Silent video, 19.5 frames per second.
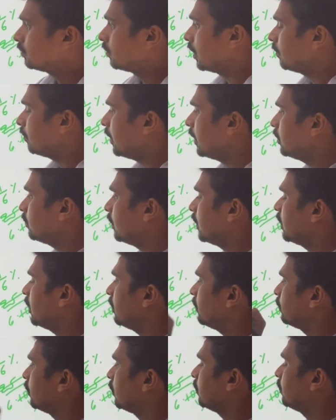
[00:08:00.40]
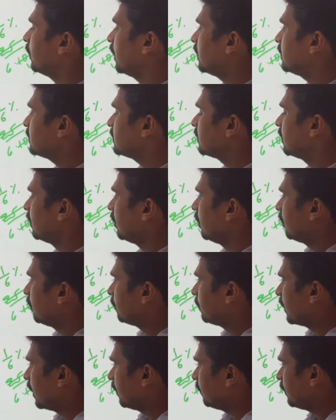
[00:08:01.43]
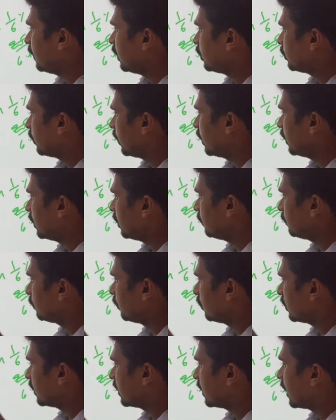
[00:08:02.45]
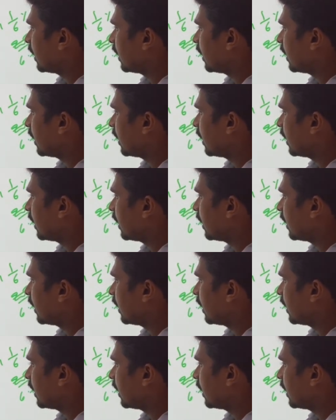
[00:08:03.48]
so 1 by 24 means for every 24